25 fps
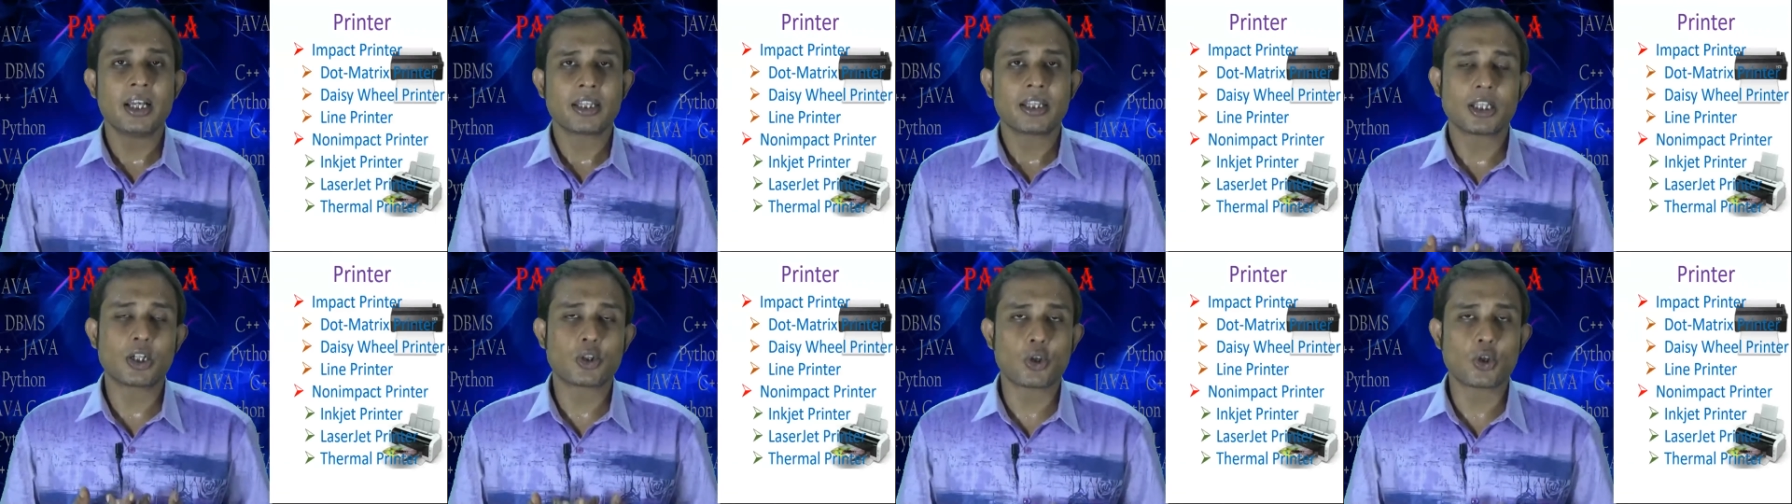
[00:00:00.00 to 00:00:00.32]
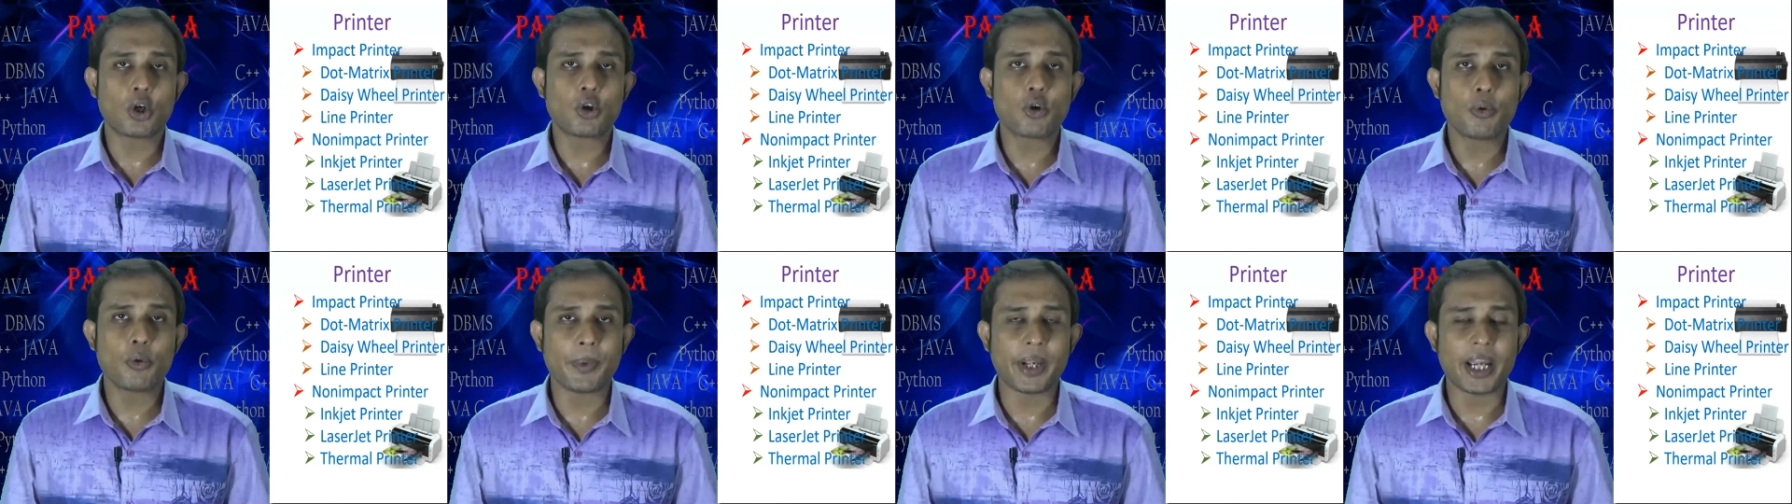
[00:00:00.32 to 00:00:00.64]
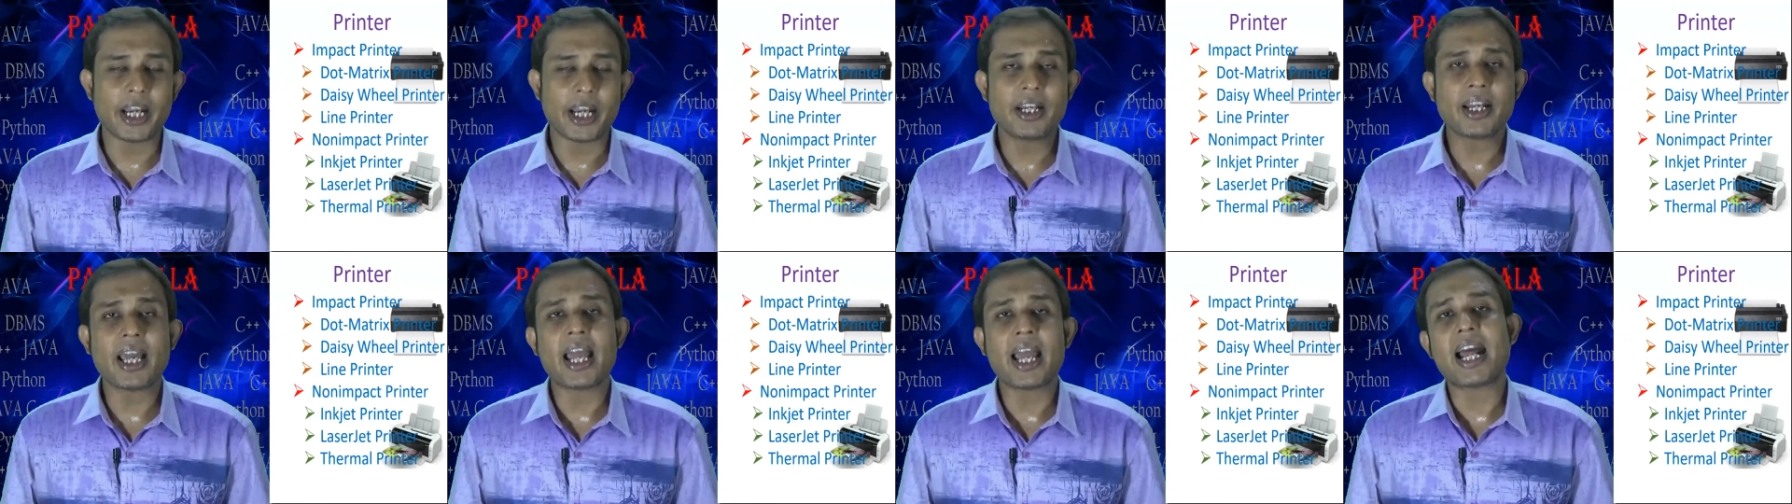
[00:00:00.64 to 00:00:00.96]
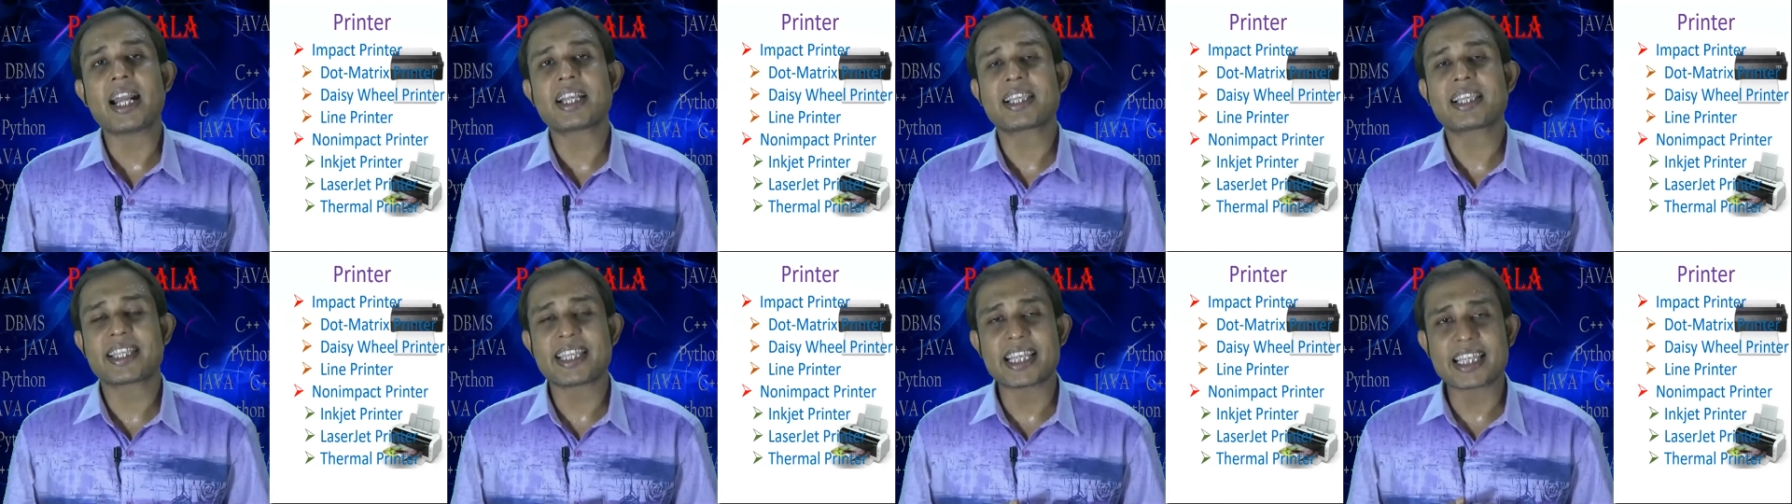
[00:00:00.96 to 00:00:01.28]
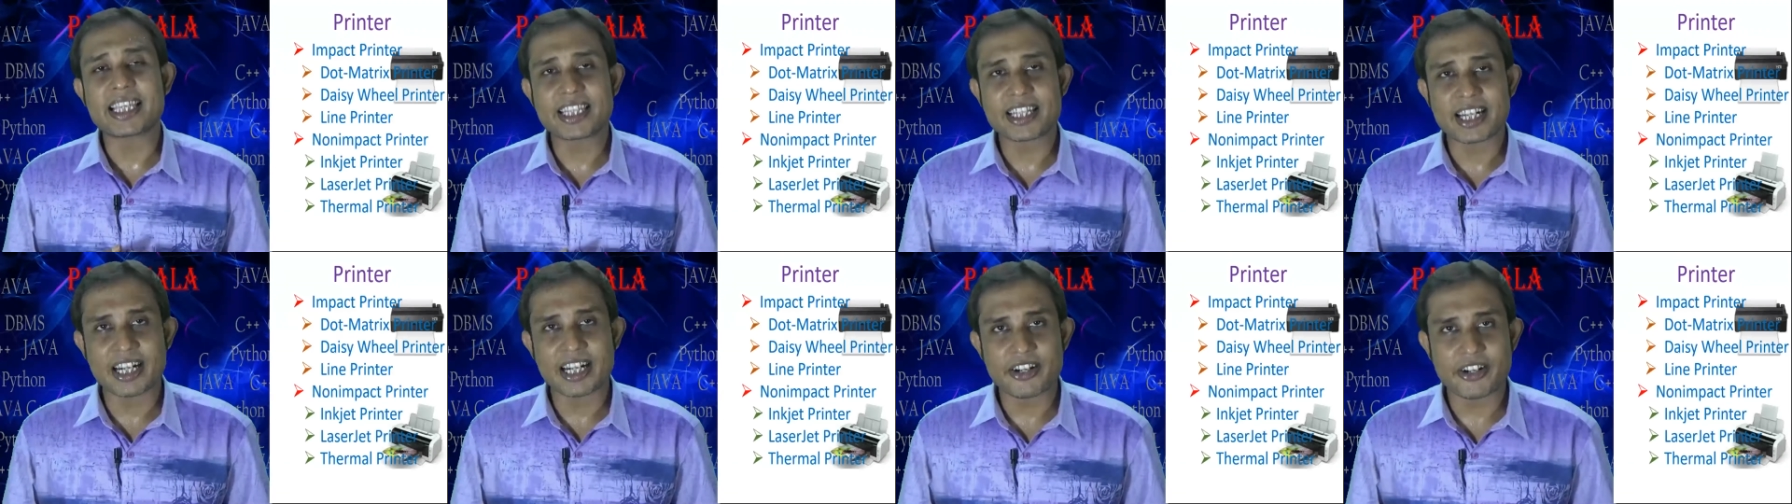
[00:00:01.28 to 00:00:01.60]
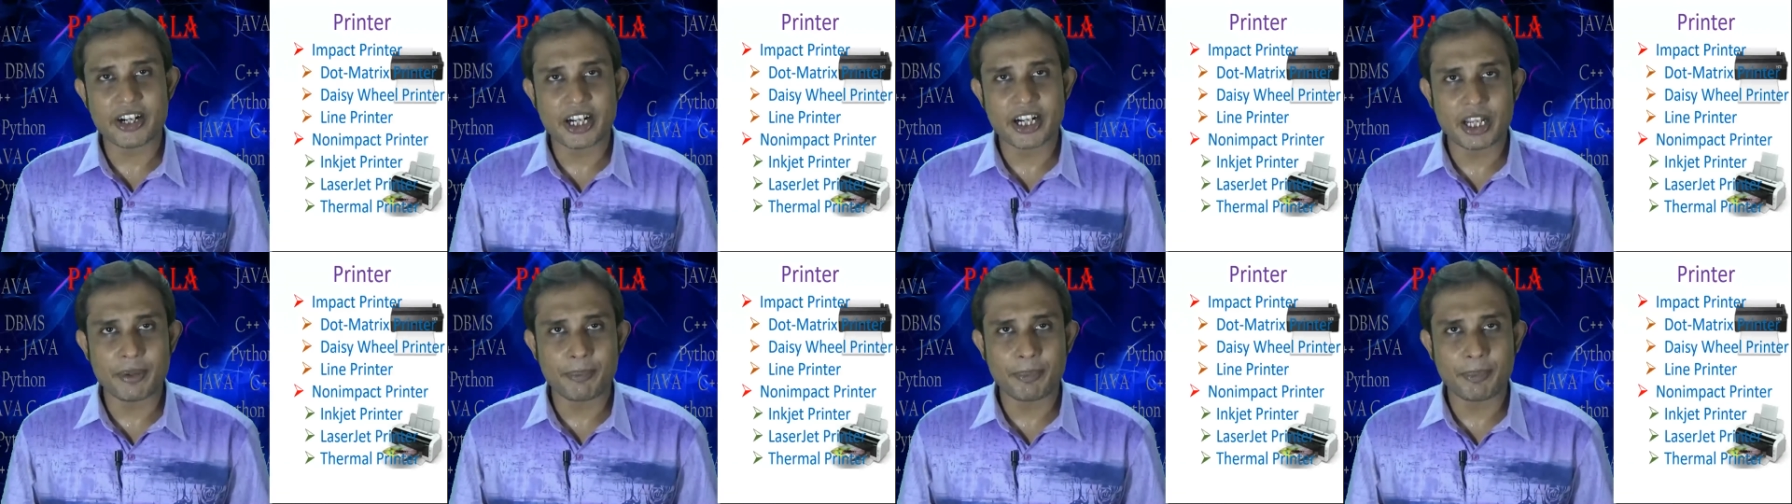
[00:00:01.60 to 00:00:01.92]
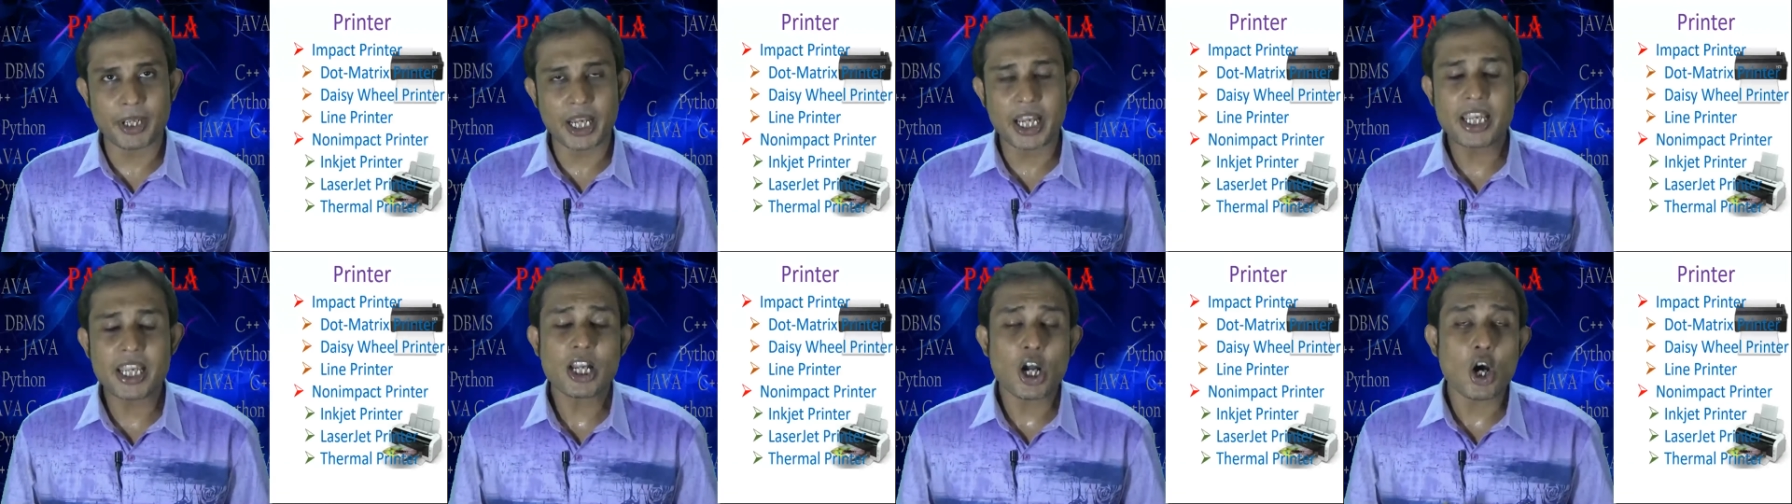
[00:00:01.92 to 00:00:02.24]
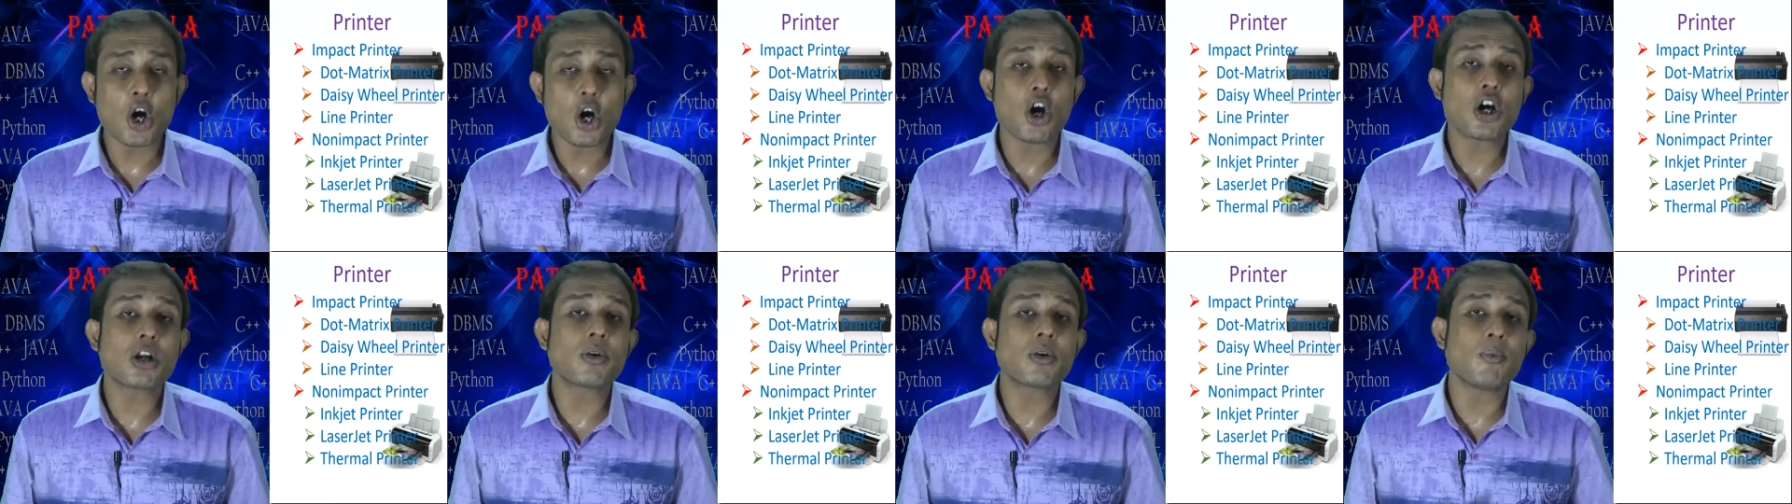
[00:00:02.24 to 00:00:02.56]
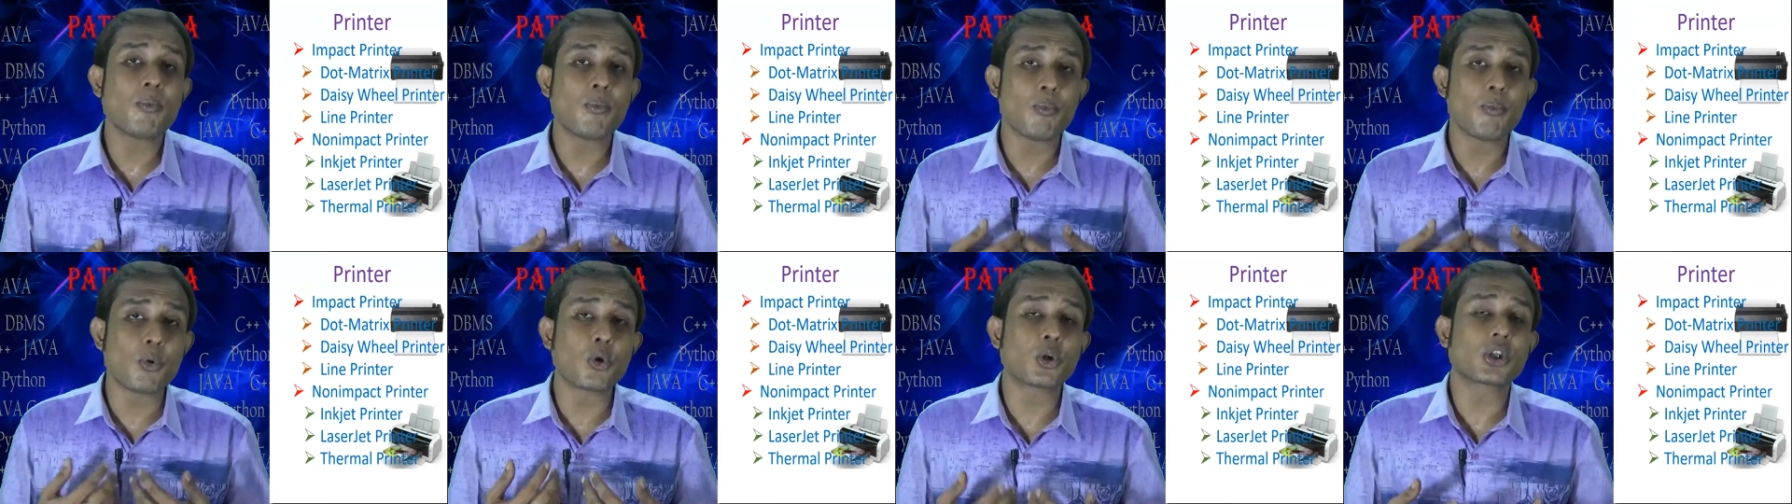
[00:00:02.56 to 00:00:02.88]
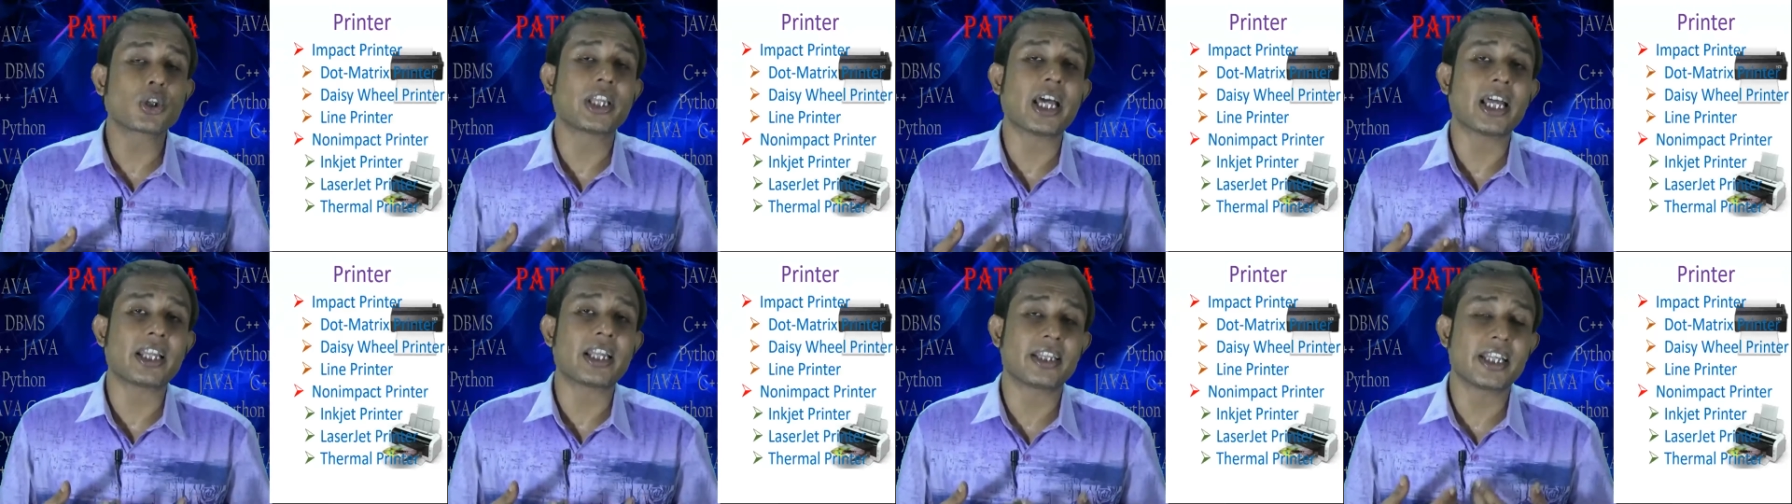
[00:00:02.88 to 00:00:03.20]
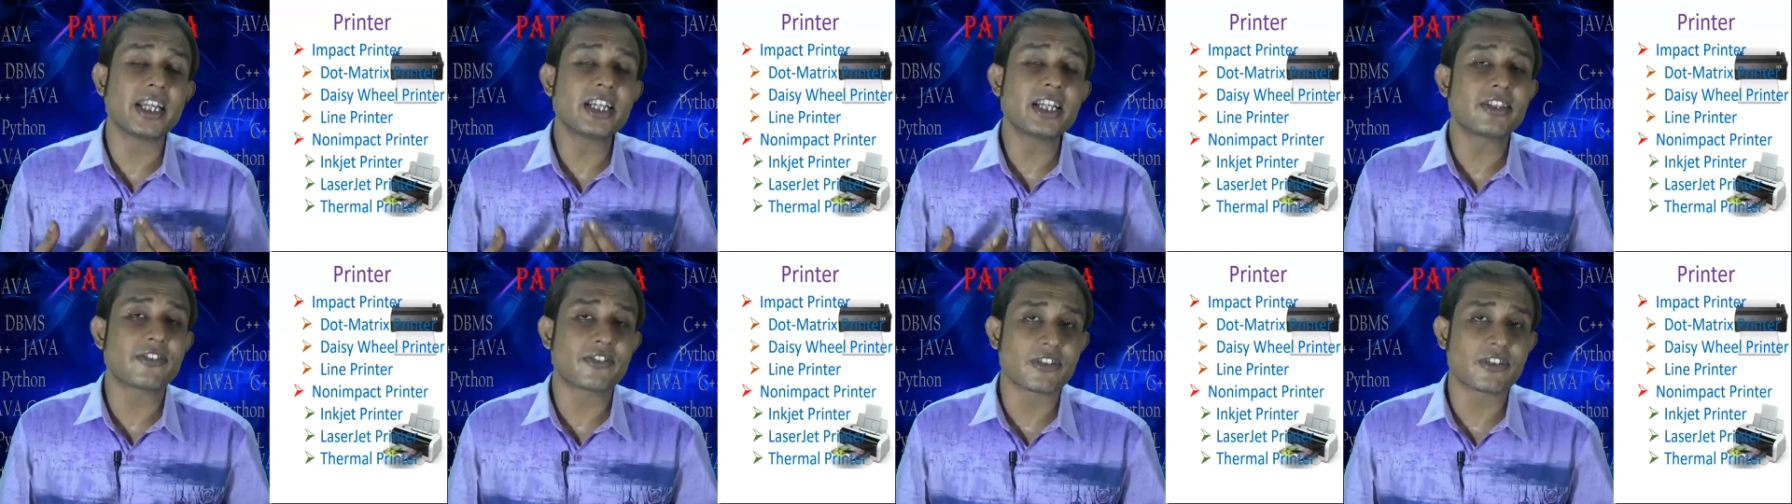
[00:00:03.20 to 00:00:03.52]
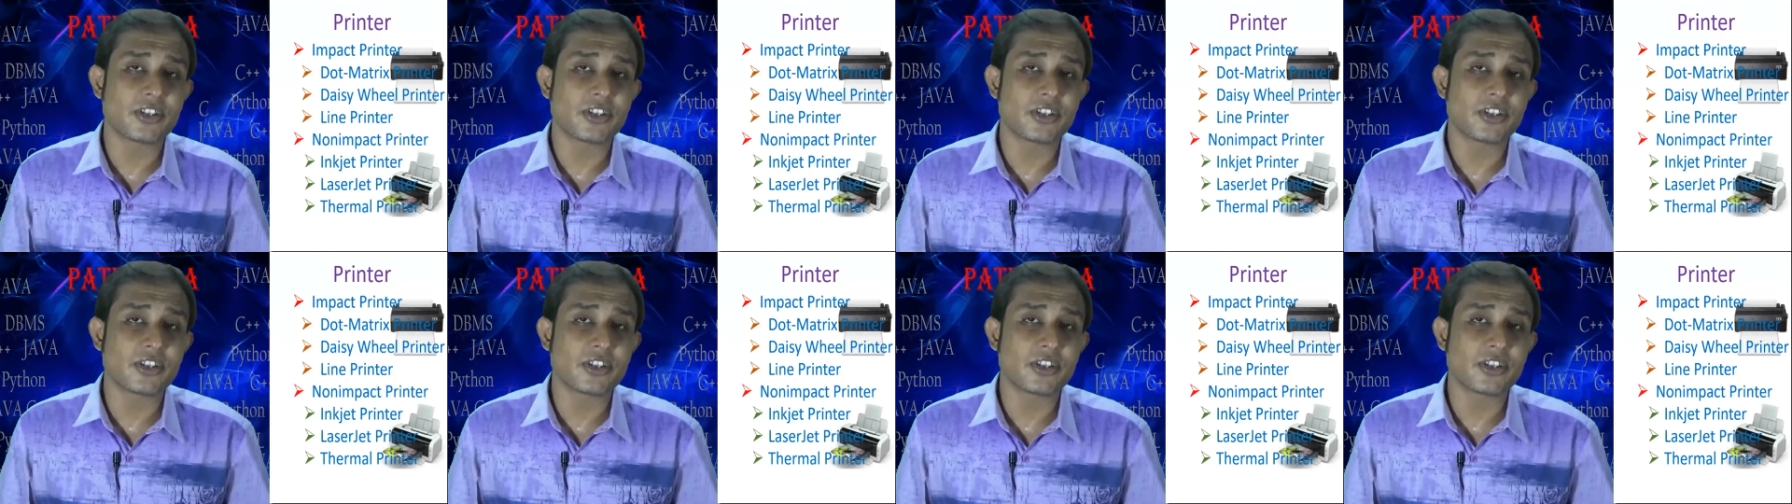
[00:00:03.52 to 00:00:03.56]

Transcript: the document at 600 dpi or more than the